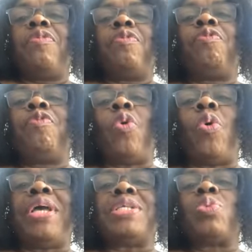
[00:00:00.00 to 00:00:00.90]

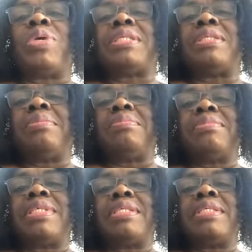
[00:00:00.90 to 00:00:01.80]
for his wisdom,
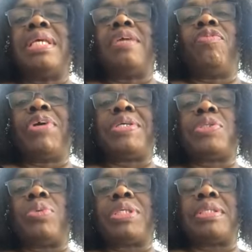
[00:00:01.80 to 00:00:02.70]
seek for
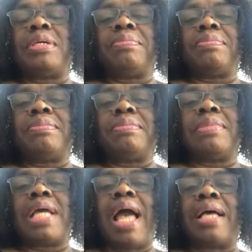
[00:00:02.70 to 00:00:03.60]
his wisdom,
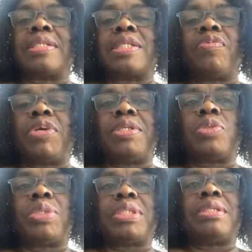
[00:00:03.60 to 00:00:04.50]
ask for
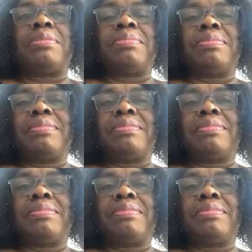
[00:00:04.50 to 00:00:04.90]
his wisdom.